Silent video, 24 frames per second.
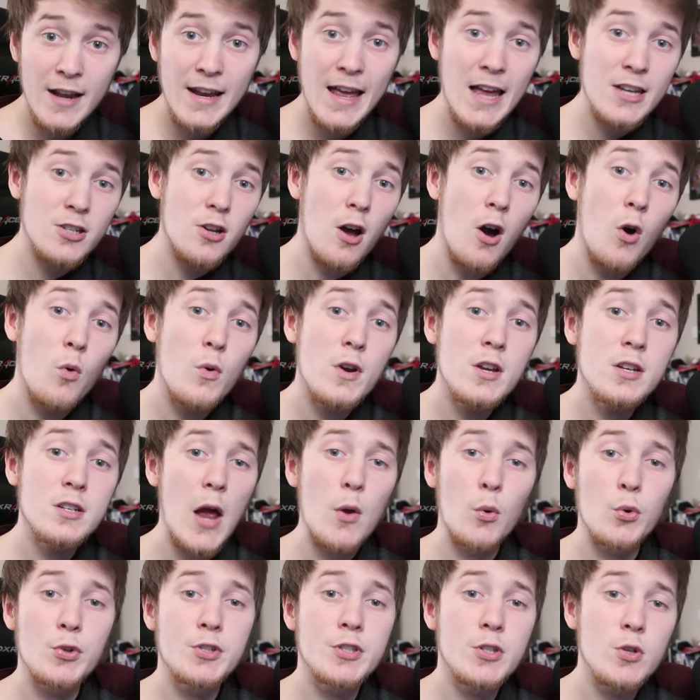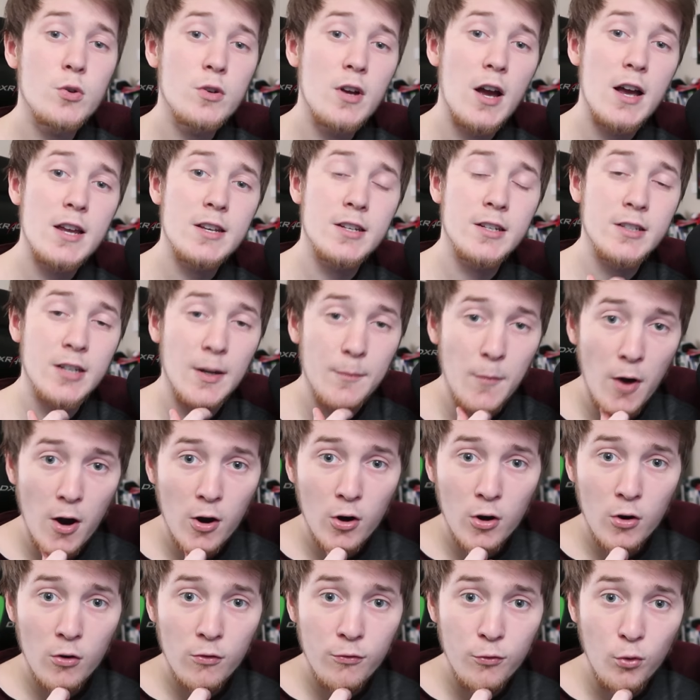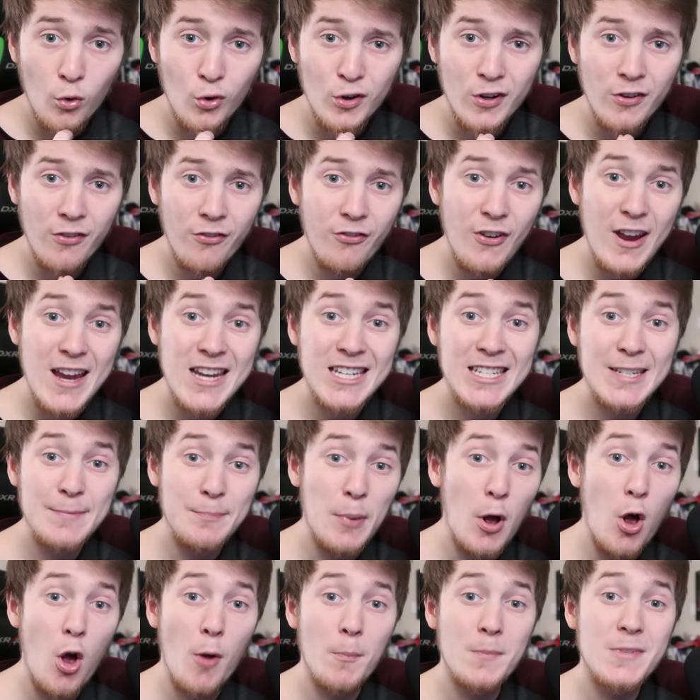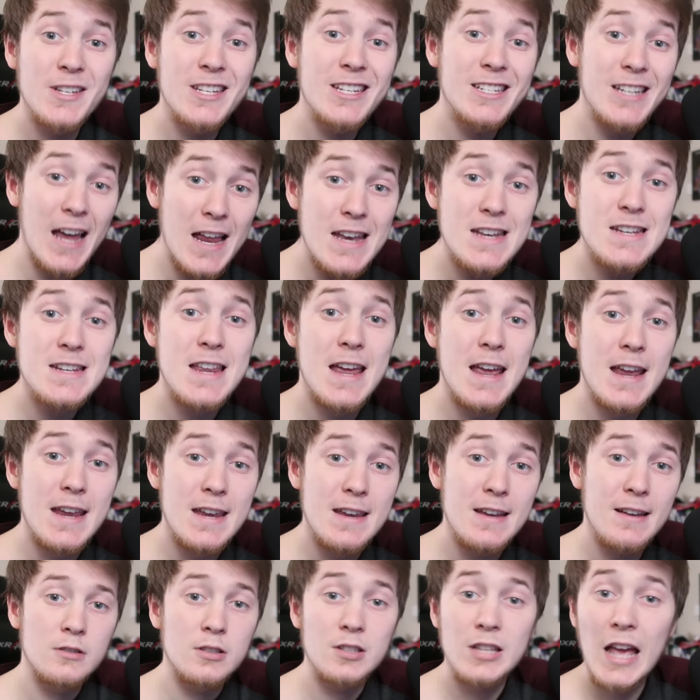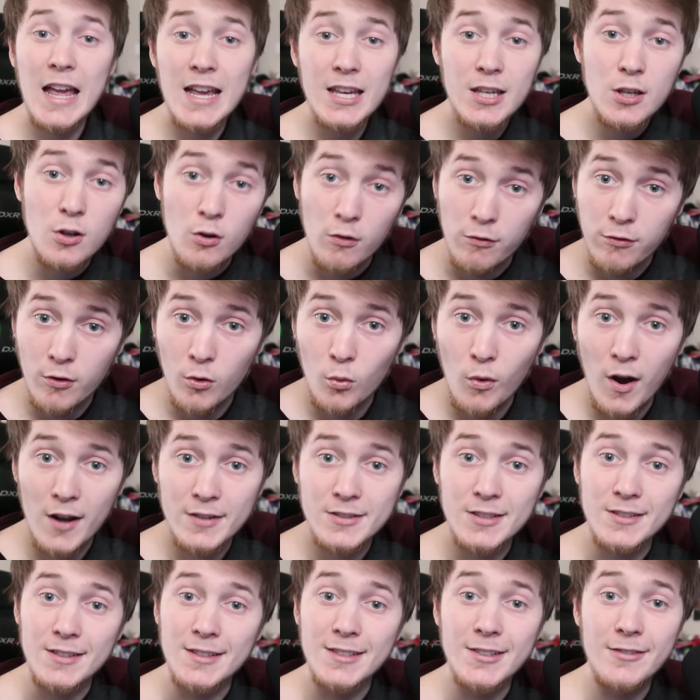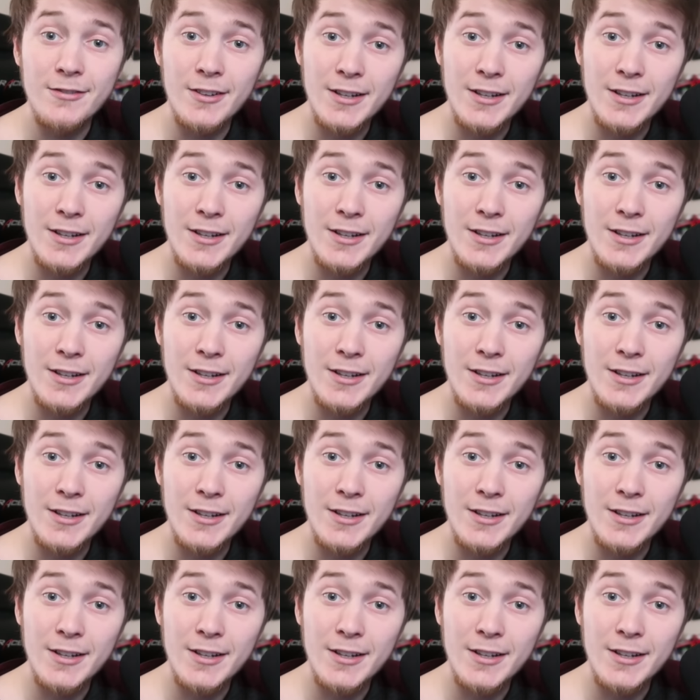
And as always, I will see you guys tomorrow for Facepalm Sunday. Thank you for watching this